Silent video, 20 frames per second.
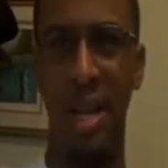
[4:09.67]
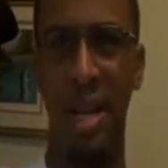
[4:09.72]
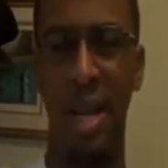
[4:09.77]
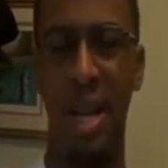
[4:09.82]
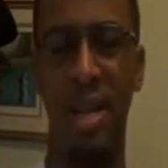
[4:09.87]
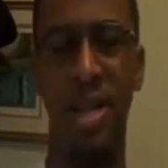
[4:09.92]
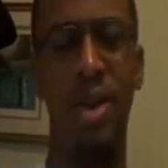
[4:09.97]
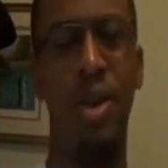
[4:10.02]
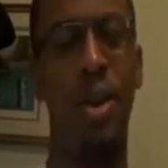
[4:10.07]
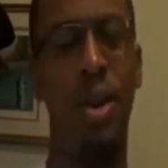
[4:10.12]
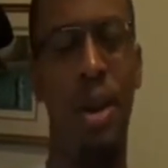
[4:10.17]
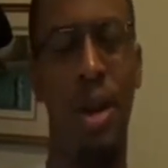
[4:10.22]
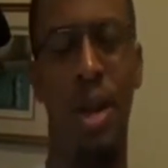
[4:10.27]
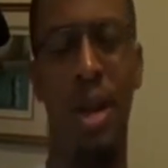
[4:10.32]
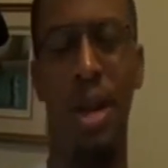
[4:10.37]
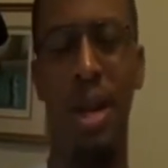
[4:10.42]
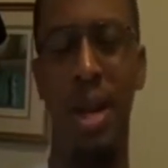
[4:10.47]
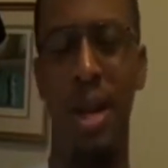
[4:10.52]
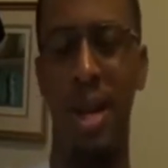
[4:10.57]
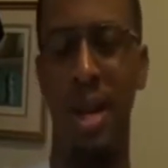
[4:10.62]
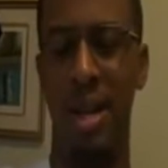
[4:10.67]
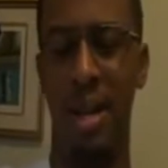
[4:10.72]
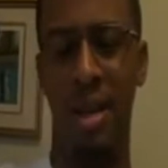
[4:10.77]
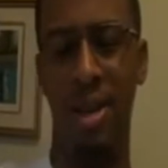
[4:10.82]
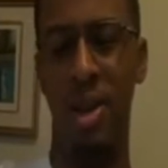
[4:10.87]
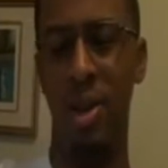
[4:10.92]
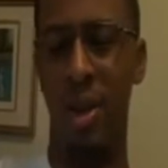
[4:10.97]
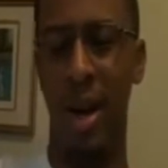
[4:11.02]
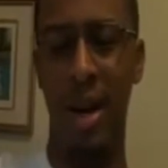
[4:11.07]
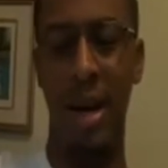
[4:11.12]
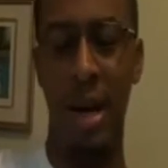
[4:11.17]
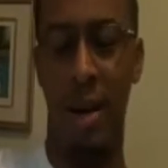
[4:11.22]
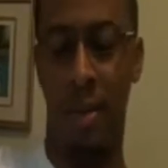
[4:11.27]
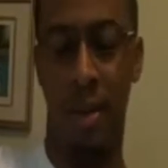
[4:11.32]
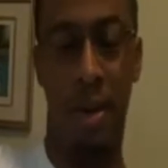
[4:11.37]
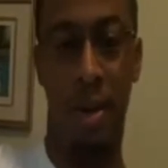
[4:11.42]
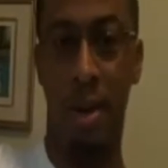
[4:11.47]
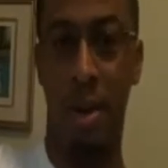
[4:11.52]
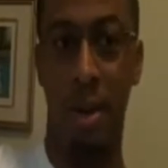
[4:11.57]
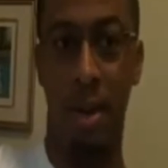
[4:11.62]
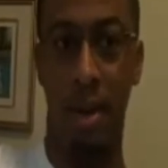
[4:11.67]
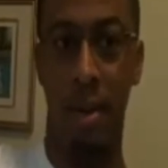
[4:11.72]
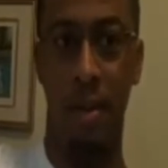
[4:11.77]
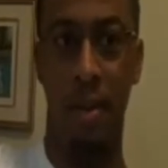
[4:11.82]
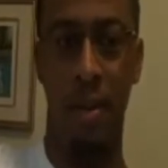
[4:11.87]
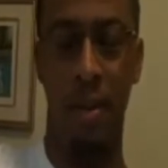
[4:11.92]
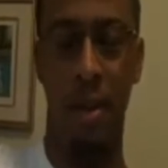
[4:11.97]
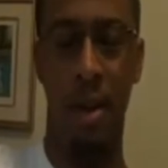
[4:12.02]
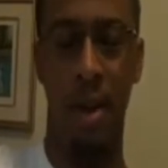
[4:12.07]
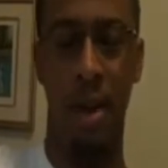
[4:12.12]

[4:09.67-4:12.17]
Yeah, Torrent, who I never heard of.